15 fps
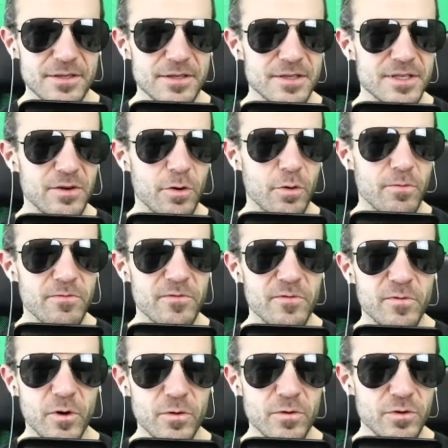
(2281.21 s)
So
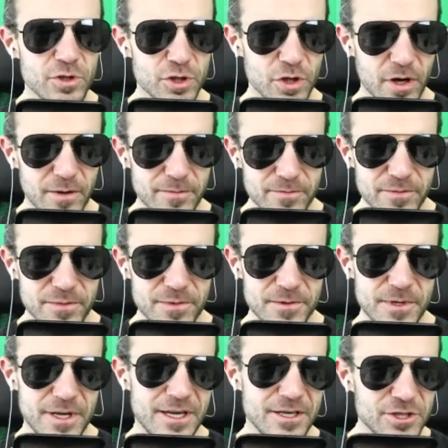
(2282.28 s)

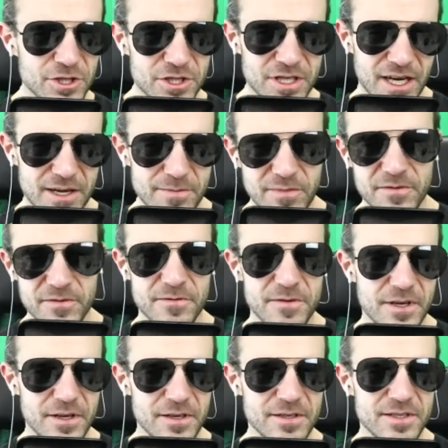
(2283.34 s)
Photoshop-ish type of
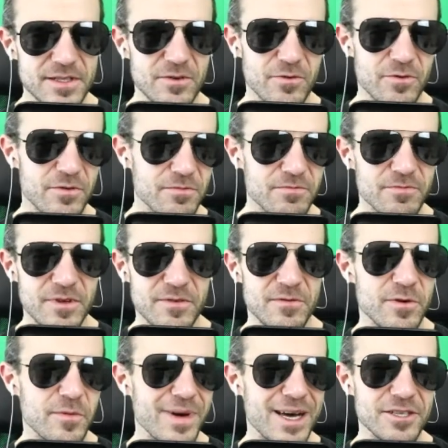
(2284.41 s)
things, or if
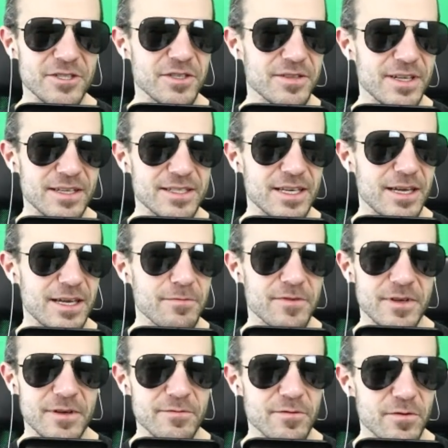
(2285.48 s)
you imagine that same
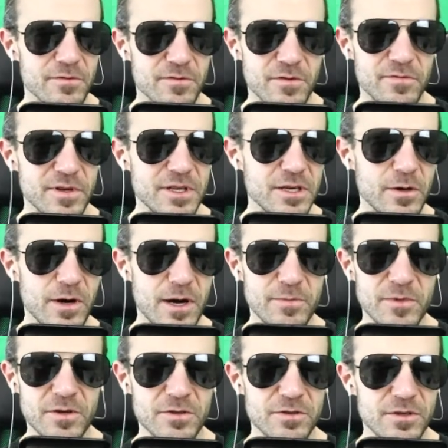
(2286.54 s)
thing for video, I'm
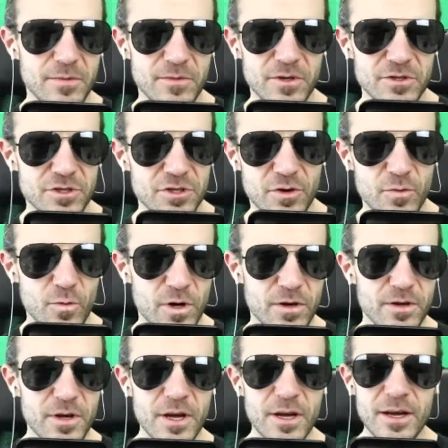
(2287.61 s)
not sure
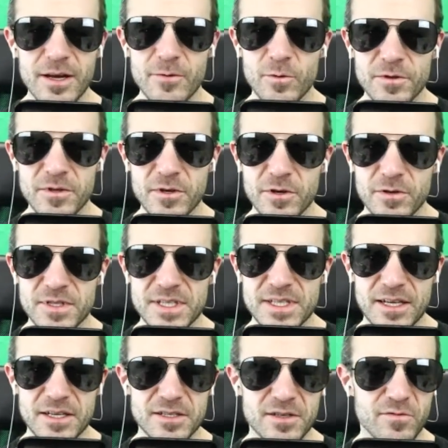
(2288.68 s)
what the current
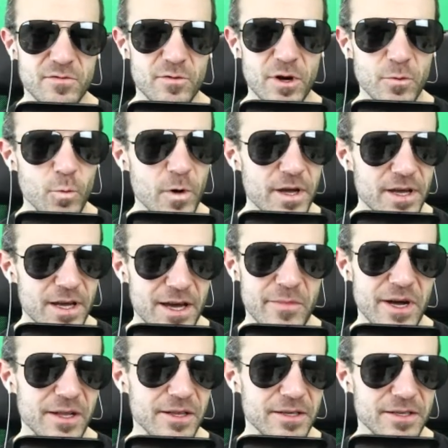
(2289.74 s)
status of Runway
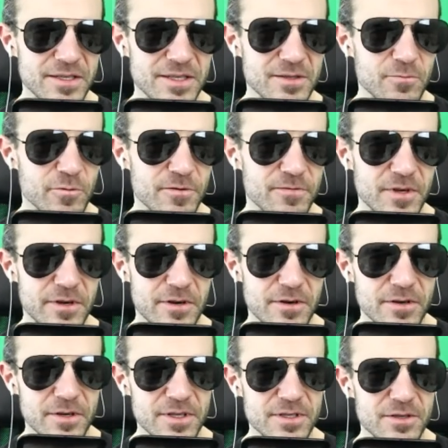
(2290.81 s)
ML is with
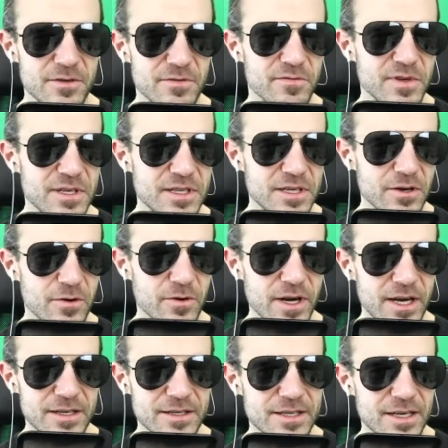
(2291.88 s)
their sort of video
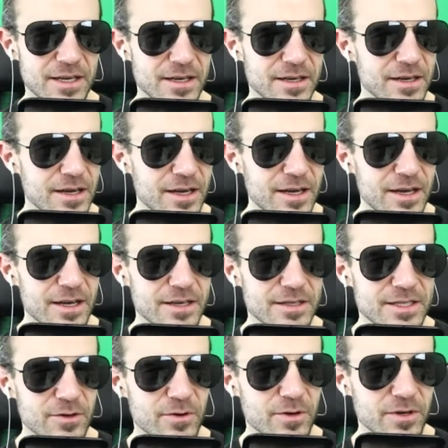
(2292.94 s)
editing and
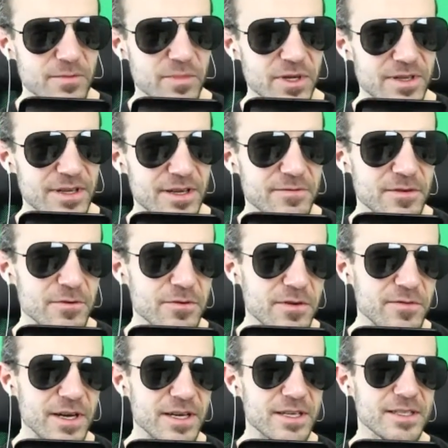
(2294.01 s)
so on. But
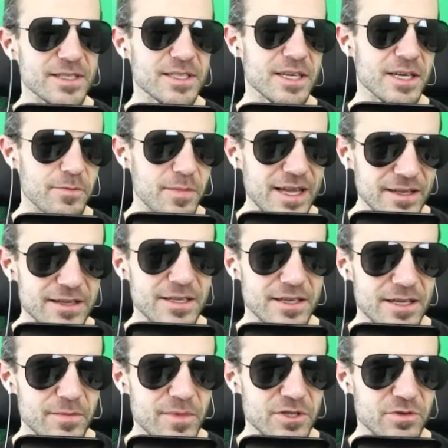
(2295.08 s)
if I can segment an
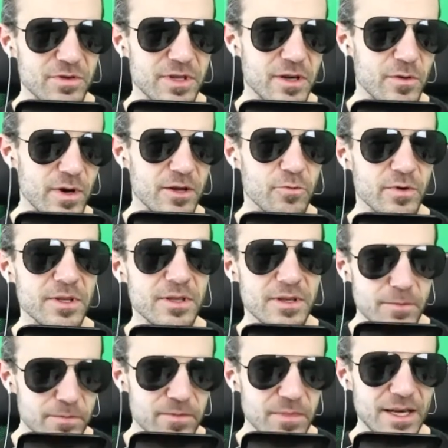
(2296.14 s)
image really well, really
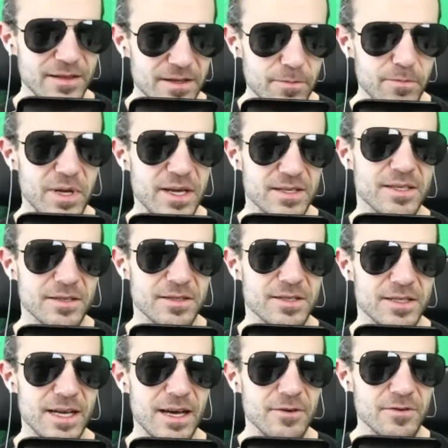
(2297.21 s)
get the pixels
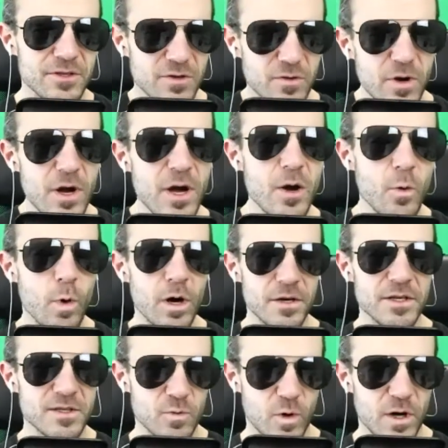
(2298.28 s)
down to what
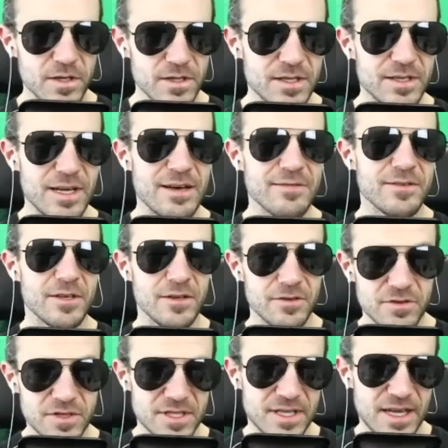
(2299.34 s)
is what and have an
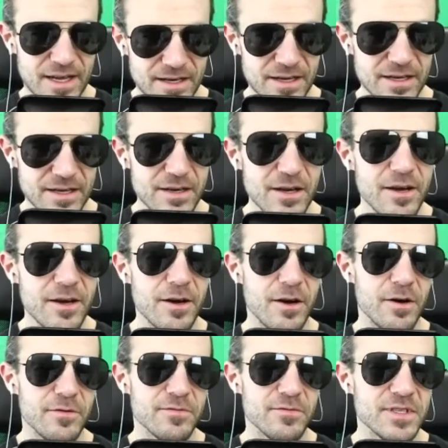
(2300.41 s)
understanding
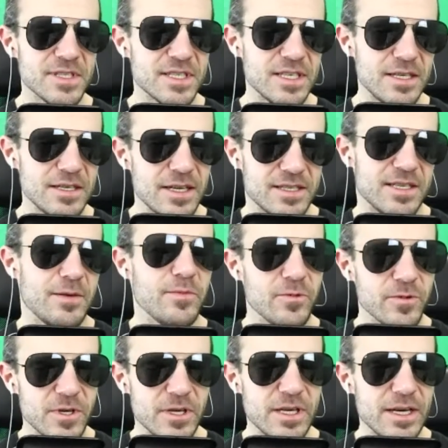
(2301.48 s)
of the scene as I'm
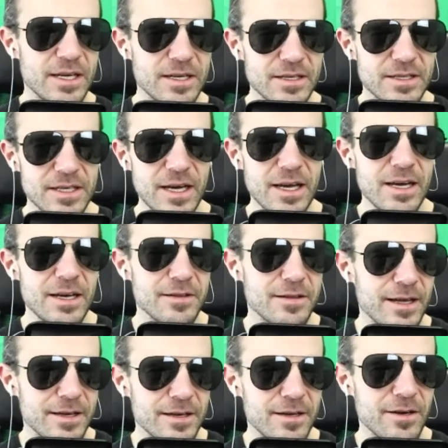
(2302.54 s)
looking at it,
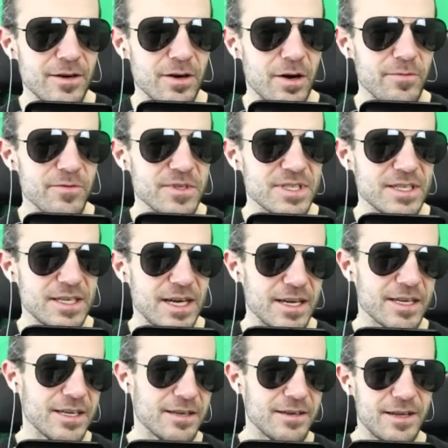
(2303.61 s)
then obviously I
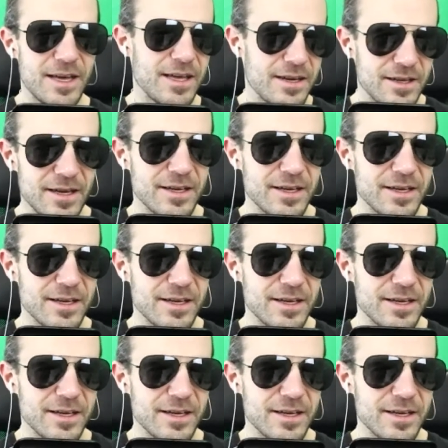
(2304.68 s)
can edit.